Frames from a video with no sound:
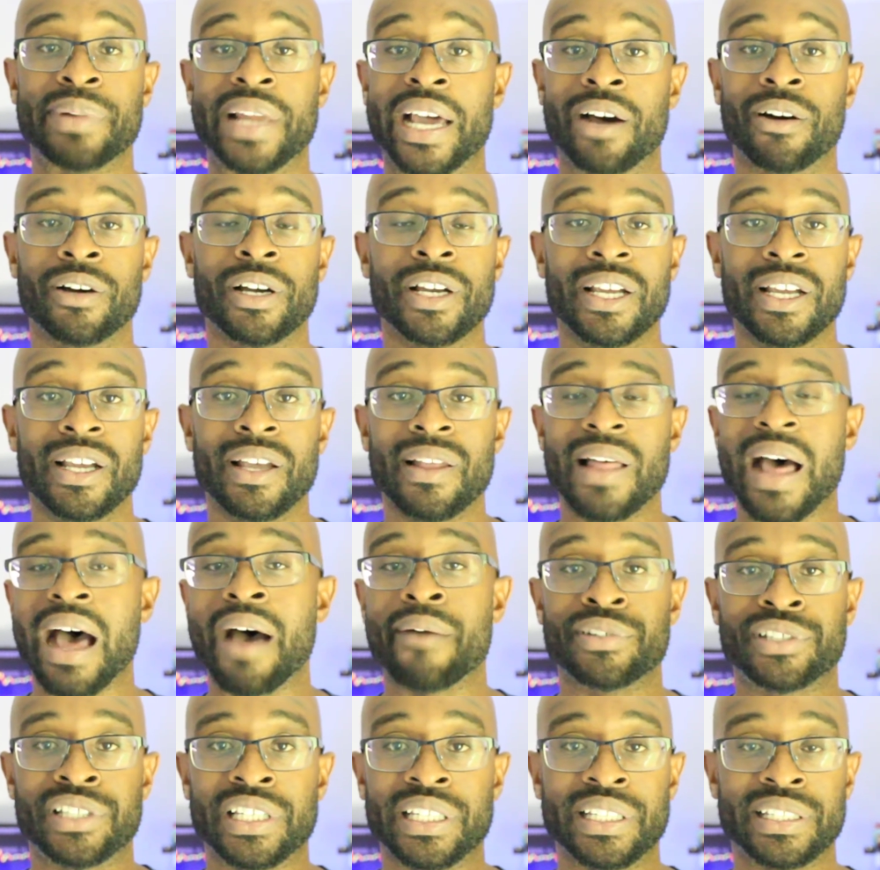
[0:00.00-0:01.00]
Now,
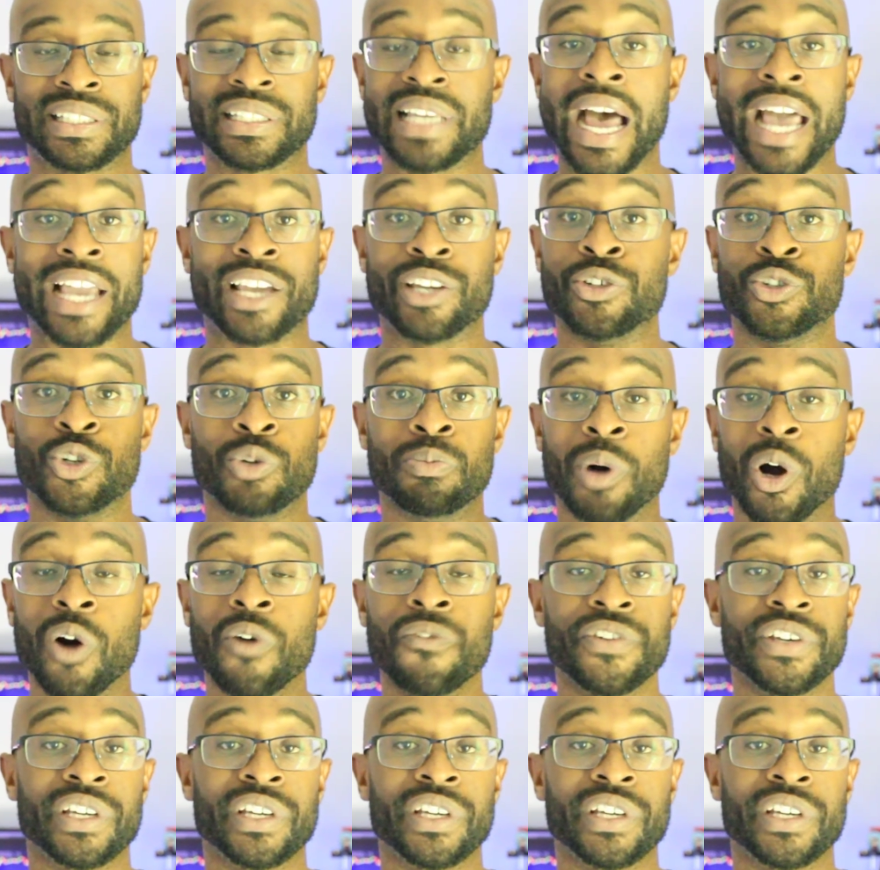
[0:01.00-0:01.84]
obviously this guy can do both.